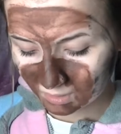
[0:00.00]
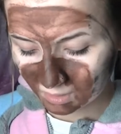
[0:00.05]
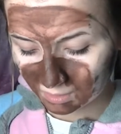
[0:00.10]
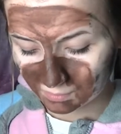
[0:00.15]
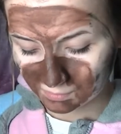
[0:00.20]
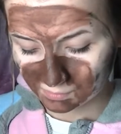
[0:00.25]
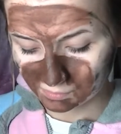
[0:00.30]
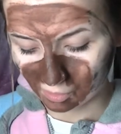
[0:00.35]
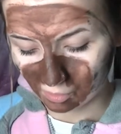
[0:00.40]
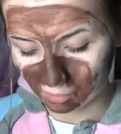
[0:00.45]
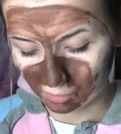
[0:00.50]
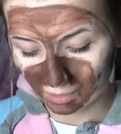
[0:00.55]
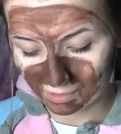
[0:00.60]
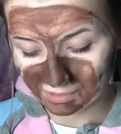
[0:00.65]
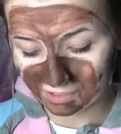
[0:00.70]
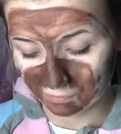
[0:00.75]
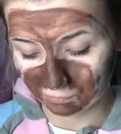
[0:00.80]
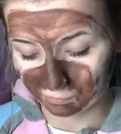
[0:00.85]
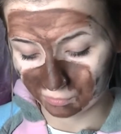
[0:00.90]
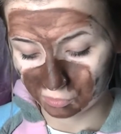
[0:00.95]
So I
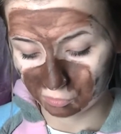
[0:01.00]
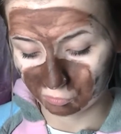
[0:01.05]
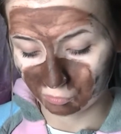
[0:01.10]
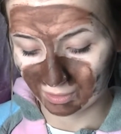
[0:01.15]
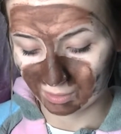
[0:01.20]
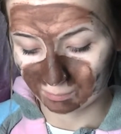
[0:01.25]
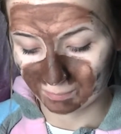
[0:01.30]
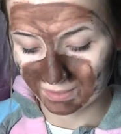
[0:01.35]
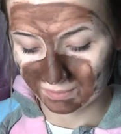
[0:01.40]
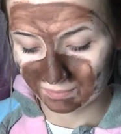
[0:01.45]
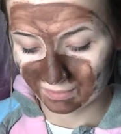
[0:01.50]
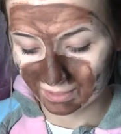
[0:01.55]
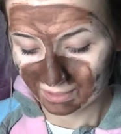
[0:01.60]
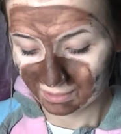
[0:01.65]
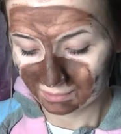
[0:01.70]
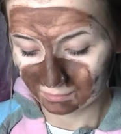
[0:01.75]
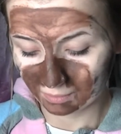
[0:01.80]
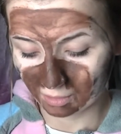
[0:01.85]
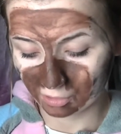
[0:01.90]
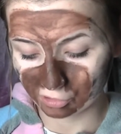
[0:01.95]
definitely do recommend that.
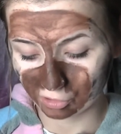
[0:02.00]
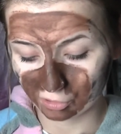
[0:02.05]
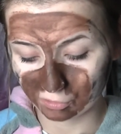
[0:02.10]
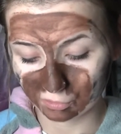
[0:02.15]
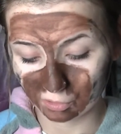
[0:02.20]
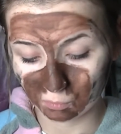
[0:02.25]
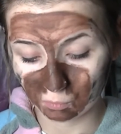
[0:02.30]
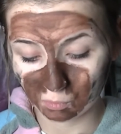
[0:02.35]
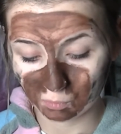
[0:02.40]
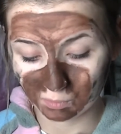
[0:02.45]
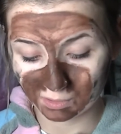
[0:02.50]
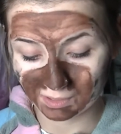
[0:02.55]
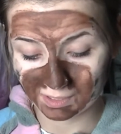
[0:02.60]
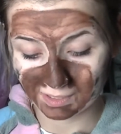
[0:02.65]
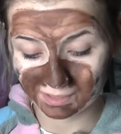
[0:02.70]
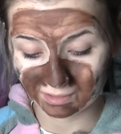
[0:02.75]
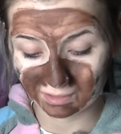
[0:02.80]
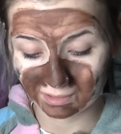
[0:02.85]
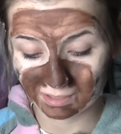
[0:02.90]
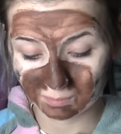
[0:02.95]
I don't know what one
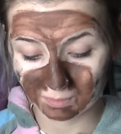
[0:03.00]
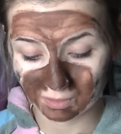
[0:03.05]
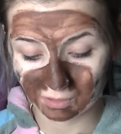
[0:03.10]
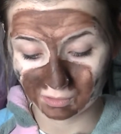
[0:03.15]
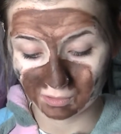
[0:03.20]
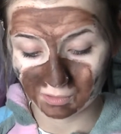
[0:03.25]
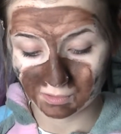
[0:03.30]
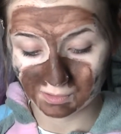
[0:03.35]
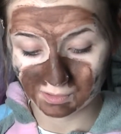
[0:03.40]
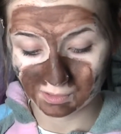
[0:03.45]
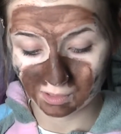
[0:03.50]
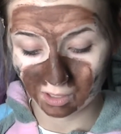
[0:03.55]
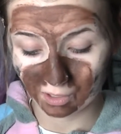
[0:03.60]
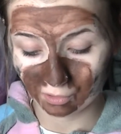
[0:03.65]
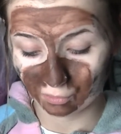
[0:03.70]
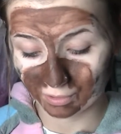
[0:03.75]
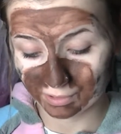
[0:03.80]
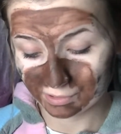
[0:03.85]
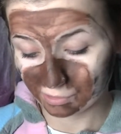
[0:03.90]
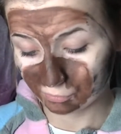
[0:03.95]
this is because I
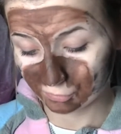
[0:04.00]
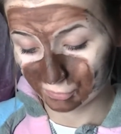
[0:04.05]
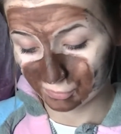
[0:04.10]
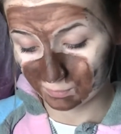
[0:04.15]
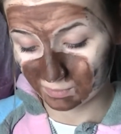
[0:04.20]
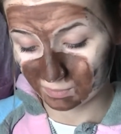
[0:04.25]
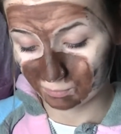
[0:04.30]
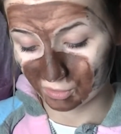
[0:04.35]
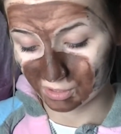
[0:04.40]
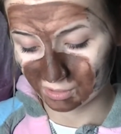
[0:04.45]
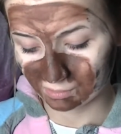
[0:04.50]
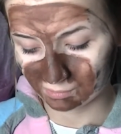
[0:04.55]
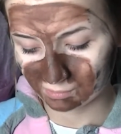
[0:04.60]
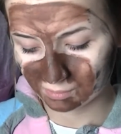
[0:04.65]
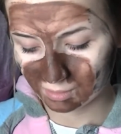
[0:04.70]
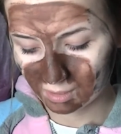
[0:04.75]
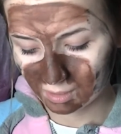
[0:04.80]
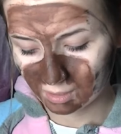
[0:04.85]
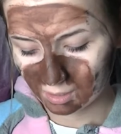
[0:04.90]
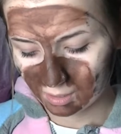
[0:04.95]
got it as a Christmas present.
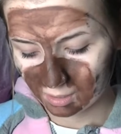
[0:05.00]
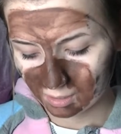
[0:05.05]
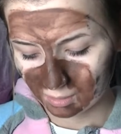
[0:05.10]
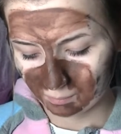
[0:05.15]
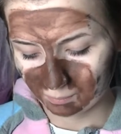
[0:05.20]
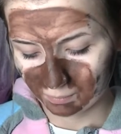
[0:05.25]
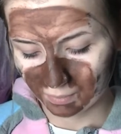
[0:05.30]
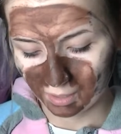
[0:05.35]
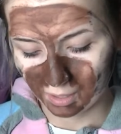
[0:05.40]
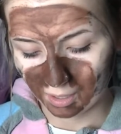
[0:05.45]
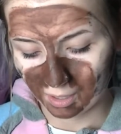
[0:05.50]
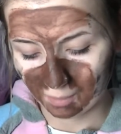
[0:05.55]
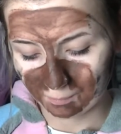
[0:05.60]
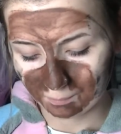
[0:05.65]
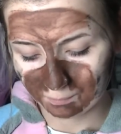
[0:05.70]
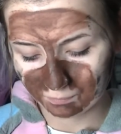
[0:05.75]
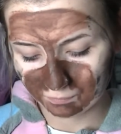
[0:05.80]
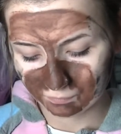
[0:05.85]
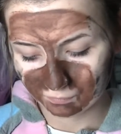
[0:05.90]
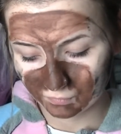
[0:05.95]

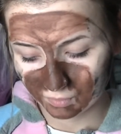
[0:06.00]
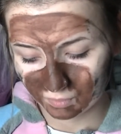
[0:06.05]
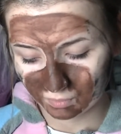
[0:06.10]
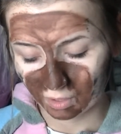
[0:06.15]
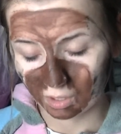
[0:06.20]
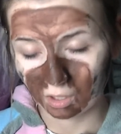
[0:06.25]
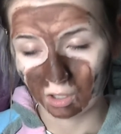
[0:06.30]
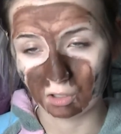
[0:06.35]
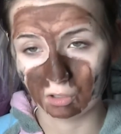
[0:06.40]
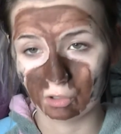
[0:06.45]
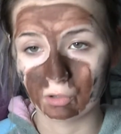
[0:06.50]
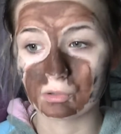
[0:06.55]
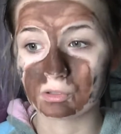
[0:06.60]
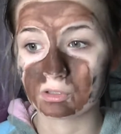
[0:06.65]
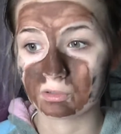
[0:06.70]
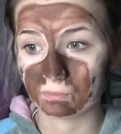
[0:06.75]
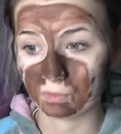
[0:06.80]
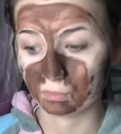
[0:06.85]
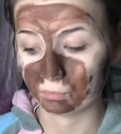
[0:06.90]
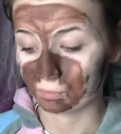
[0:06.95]
But there are loads
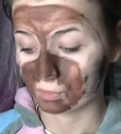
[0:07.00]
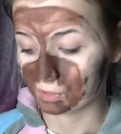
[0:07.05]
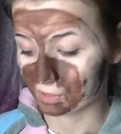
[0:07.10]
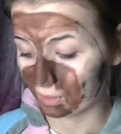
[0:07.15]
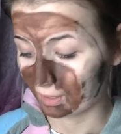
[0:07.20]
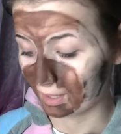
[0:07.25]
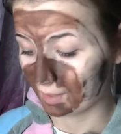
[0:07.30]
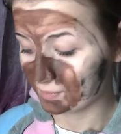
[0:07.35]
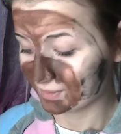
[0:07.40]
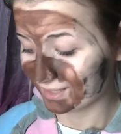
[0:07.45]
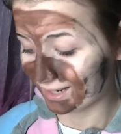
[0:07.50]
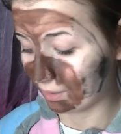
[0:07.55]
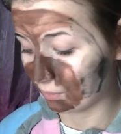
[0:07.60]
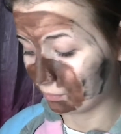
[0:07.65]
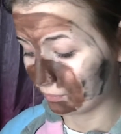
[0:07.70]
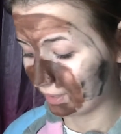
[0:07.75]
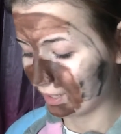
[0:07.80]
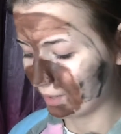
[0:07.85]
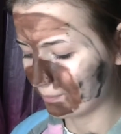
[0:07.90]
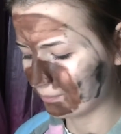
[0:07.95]
of different types out
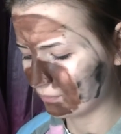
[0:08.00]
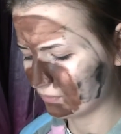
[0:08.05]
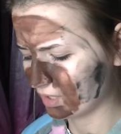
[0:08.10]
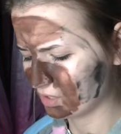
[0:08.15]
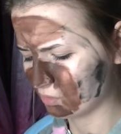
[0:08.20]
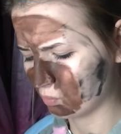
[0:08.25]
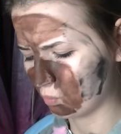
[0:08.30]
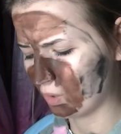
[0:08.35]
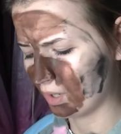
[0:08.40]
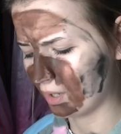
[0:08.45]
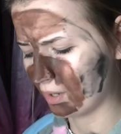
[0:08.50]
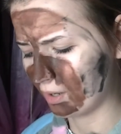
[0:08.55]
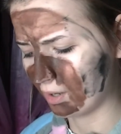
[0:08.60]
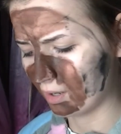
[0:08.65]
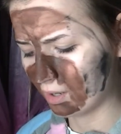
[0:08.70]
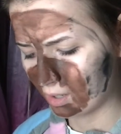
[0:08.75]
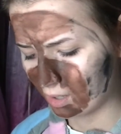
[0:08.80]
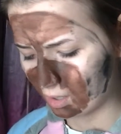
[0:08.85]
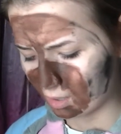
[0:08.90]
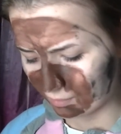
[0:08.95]
there. There's one
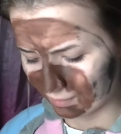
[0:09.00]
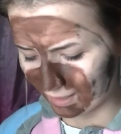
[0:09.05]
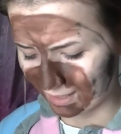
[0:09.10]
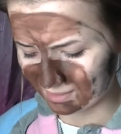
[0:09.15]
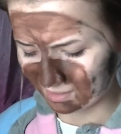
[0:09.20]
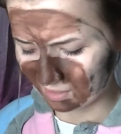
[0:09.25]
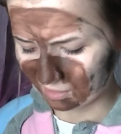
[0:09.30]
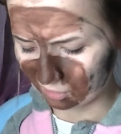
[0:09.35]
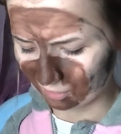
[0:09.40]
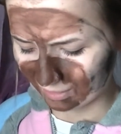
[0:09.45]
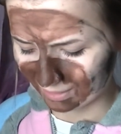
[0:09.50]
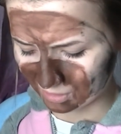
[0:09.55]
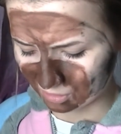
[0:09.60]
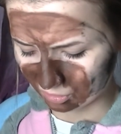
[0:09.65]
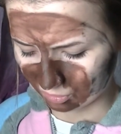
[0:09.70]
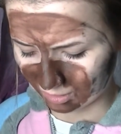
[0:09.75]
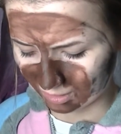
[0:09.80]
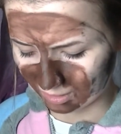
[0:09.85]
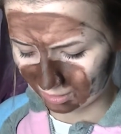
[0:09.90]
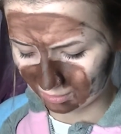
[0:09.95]
that has a light
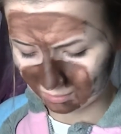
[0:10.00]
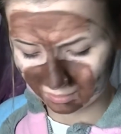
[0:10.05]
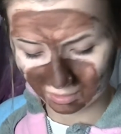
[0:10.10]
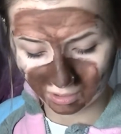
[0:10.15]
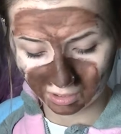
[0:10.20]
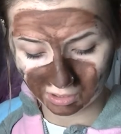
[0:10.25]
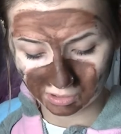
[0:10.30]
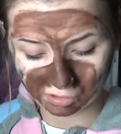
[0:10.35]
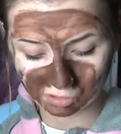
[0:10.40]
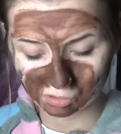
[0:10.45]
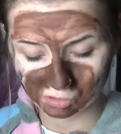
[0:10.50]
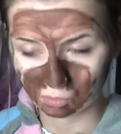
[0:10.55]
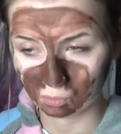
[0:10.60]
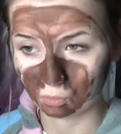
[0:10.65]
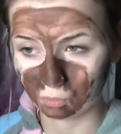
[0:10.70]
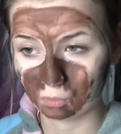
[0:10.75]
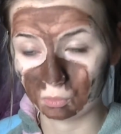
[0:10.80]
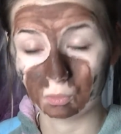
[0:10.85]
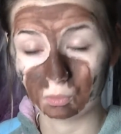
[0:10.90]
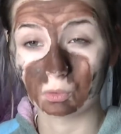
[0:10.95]
on it that I saw
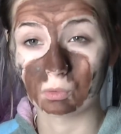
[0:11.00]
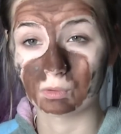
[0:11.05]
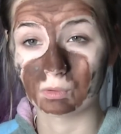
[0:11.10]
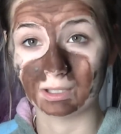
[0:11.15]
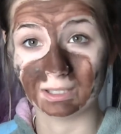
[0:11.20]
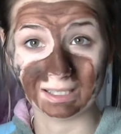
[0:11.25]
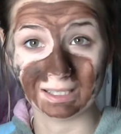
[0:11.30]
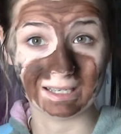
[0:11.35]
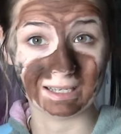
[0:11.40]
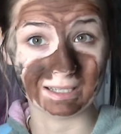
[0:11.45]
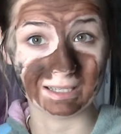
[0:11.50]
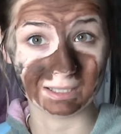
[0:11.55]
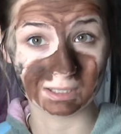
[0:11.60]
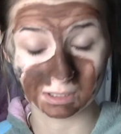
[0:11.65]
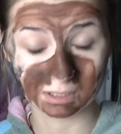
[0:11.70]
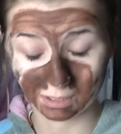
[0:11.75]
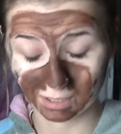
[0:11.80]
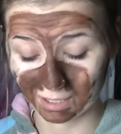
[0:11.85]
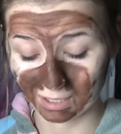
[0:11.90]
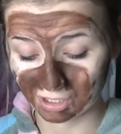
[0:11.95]
Laura Lee
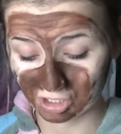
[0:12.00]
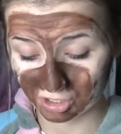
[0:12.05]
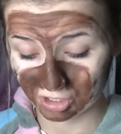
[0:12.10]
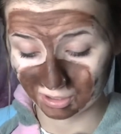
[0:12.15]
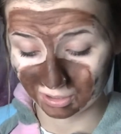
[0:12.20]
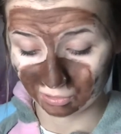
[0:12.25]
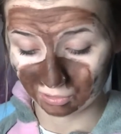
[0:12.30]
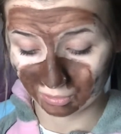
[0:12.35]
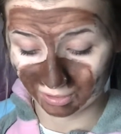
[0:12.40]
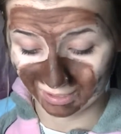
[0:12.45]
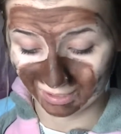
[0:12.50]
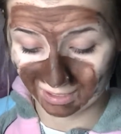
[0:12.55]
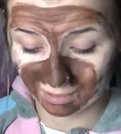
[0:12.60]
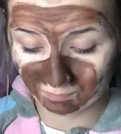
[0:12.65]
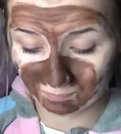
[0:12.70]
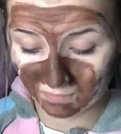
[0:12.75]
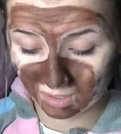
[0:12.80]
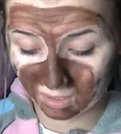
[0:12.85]
actually look at.